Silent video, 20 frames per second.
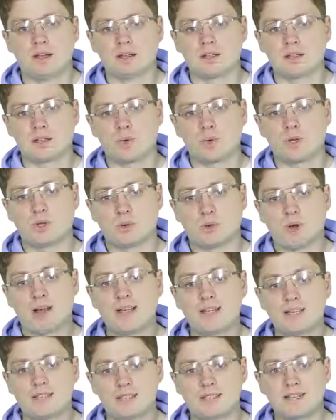So, and
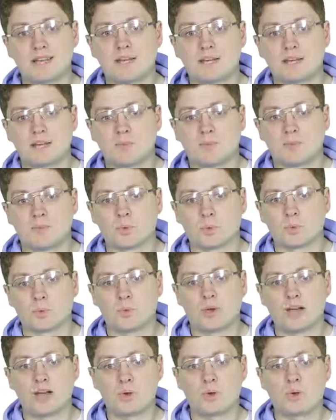why is that?
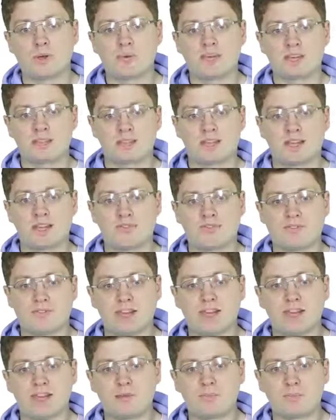Why we must have
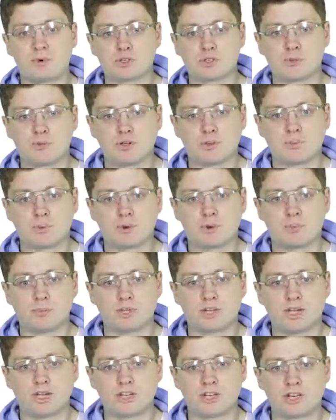any possible
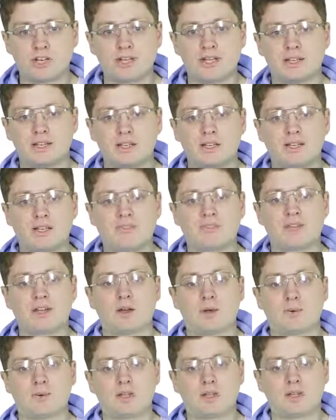permutation as a leaf
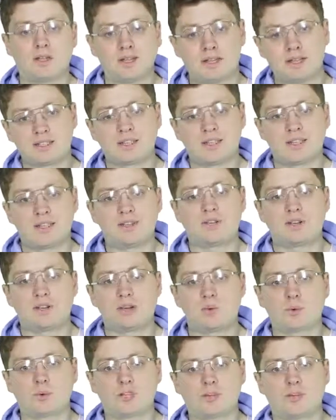in
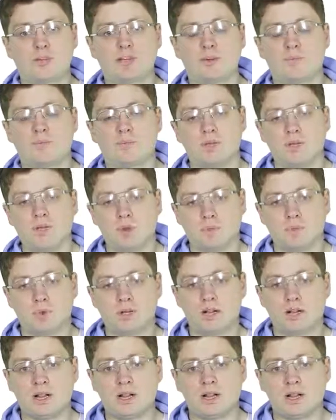our tree?
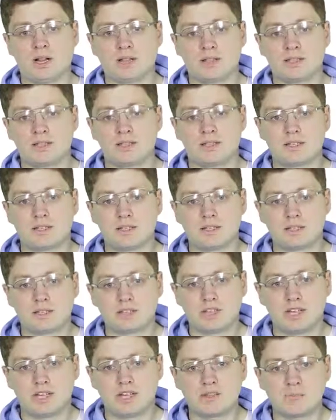Well, this is
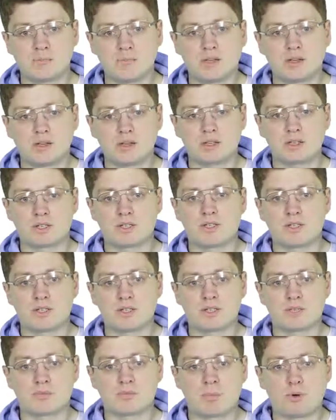just because it
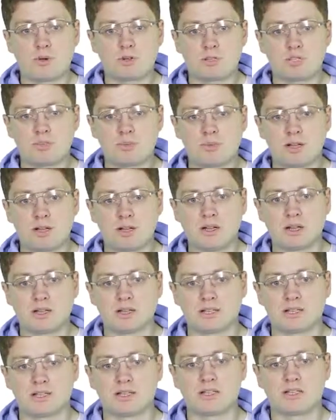is
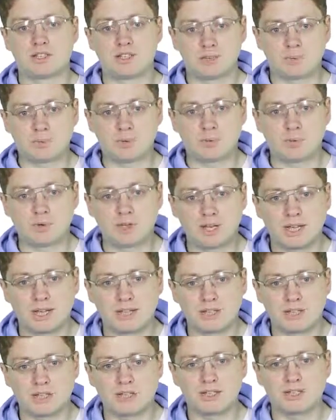possible that this
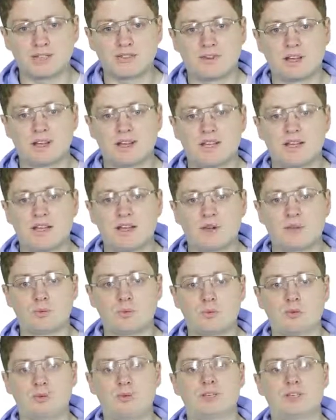permutation is a valid
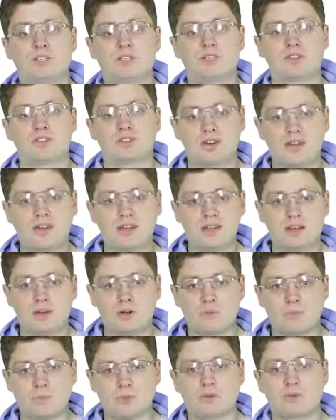output, is the right
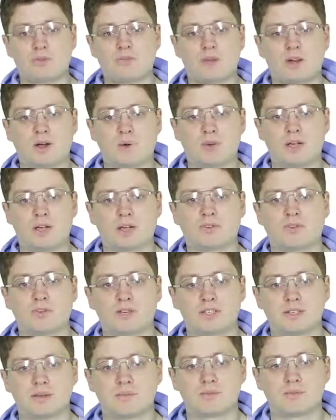output of our
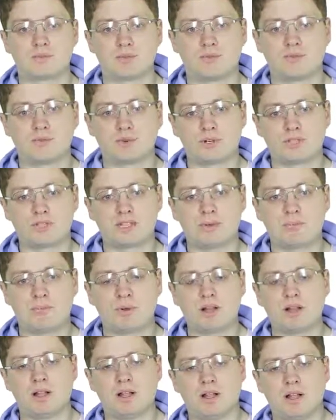algorithm. So, for
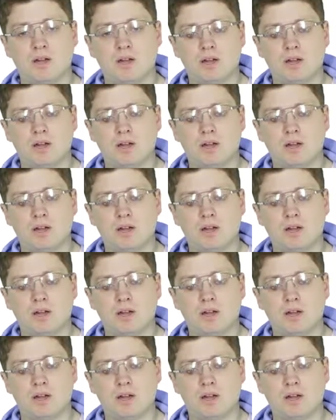example,